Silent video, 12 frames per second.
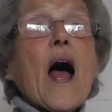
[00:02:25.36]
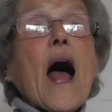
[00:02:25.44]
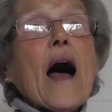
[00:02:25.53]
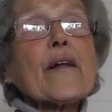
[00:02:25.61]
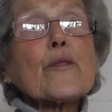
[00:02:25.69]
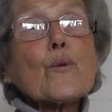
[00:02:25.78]

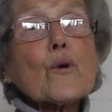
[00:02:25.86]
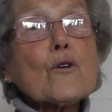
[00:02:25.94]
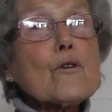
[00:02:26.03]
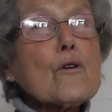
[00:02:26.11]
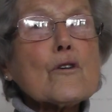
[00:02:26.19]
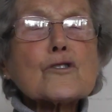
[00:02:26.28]
and there
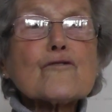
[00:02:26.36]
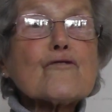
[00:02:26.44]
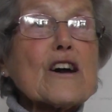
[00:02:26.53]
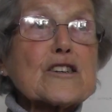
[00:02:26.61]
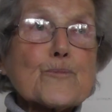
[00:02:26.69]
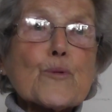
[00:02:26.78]
were a lot of
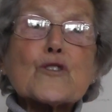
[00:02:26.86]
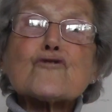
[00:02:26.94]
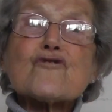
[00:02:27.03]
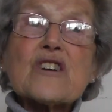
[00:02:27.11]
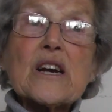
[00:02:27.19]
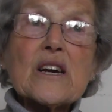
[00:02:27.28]

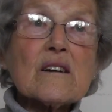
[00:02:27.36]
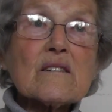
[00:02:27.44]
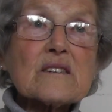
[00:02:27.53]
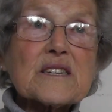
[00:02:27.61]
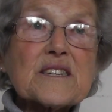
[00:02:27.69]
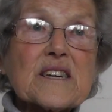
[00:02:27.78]
respiratory
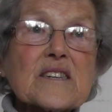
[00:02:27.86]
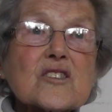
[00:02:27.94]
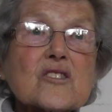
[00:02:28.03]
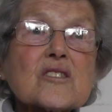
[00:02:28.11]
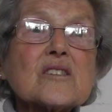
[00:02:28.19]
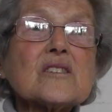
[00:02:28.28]

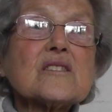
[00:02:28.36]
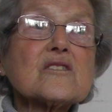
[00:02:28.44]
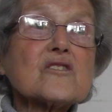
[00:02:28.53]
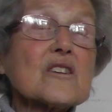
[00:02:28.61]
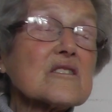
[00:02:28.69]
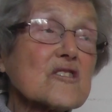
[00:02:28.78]
illnesses,
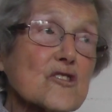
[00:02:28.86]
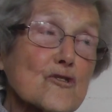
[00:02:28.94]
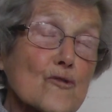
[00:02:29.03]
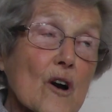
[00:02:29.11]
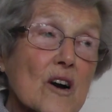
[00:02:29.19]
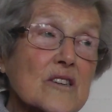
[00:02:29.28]
just as
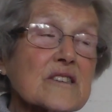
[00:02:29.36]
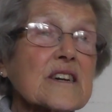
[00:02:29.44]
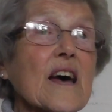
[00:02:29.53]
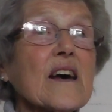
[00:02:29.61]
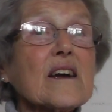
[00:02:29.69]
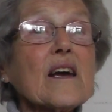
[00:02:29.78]
there are
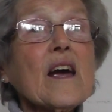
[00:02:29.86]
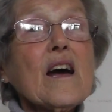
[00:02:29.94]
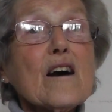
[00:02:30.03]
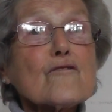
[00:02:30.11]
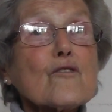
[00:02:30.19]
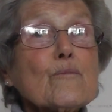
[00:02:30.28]
today,
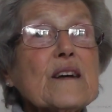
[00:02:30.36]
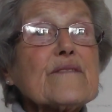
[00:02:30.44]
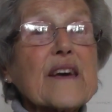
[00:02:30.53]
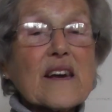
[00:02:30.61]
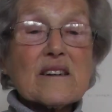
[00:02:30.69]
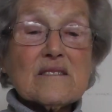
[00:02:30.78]
from
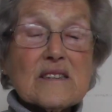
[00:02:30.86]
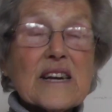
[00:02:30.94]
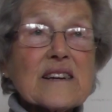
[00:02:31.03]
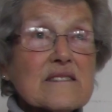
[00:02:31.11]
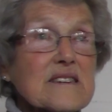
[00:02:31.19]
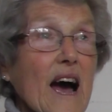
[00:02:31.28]
living
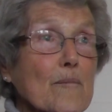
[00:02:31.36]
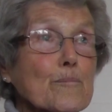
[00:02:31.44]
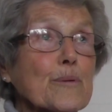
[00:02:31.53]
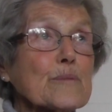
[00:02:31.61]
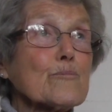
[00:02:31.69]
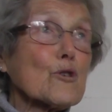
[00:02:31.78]
in
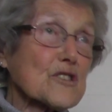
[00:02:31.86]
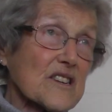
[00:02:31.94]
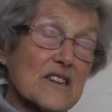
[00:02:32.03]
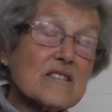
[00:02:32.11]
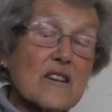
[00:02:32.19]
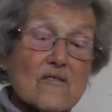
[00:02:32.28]
damp,
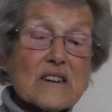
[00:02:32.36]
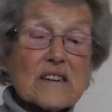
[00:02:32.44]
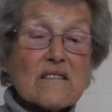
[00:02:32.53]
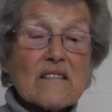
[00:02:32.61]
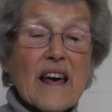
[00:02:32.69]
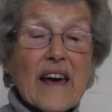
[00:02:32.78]

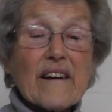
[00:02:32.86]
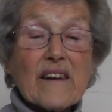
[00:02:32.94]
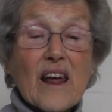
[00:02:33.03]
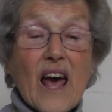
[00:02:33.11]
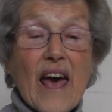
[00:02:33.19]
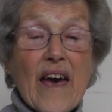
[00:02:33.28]
mosquito-ridden
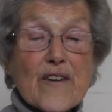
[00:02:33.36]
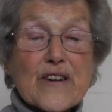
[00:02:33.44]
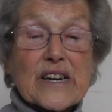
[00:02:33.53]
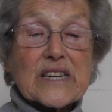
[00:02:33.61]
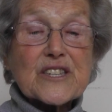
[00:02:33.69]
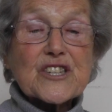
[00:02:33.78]
then
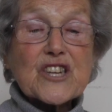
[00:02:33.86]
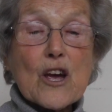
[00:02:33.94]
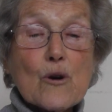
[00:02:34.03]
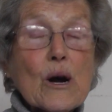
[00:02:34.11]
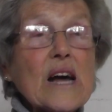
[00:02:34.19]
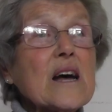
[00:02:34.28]
areas.
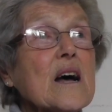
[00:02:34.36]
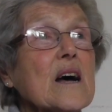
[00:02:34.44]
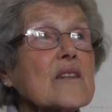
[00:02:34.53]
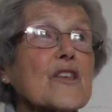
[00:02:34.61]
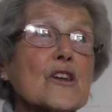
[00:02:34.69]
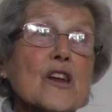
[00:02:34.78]
So
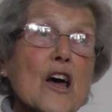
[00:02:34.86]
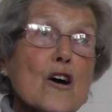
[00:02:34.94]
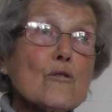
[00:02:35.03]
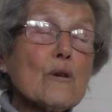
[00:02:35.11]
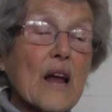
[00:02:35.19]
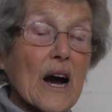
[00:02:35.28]
the
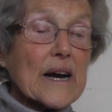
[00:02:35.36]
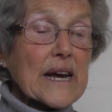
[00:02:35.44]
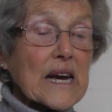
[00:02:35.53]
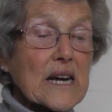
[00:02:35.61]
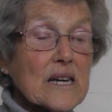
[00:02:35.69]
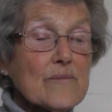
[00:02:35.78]

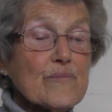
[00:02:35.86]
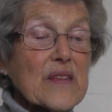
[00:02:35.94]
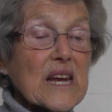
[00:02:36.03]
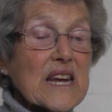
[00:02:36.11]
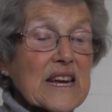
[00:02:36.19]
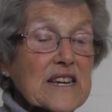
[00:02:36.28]
low-lying
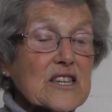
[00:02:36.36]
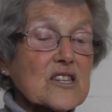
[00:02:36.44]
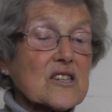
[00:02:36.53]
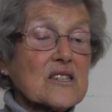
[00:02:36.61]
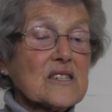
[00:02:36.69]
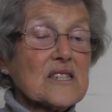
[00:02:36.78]

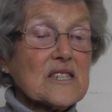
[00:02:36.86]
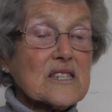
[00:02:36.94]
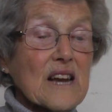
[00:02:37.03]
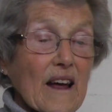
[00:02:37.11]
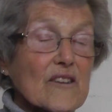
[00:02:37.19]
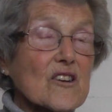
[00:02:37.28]
East
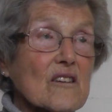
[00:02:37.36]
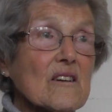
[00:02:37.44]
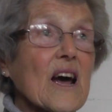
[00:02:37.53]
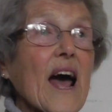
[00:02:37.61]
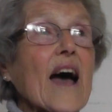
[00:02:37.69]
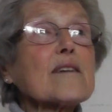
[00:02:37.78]

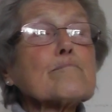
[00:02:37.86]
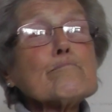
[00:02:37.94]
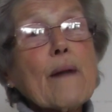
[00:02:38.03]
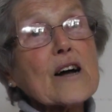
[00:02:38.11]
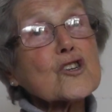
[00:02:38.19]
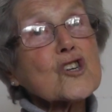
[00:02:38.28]
London had
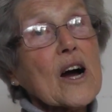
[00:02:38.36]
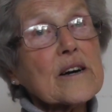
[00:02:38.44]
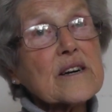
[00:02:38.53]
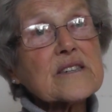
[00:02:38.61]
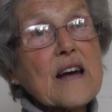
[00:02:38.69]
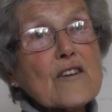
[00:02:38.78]
much
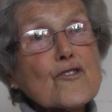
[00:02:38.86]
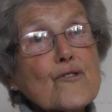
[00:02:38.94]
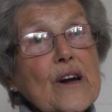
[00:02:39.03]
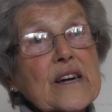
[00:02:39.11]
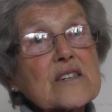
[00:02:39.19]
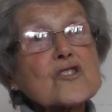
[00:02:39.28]
higher death
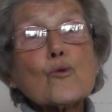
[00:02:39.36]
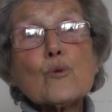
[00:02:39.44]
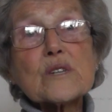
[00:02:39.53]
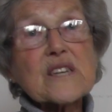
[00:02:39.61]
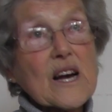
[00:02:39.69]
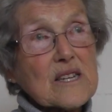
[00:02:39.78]
rates,
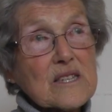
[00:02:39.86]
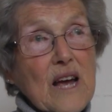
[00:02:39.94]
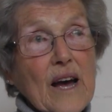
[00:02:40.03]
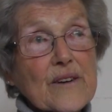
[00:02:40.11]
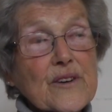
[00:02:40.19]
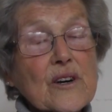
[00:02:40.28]
always has
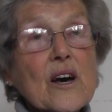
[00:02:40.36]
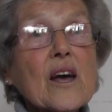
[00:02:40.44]
had,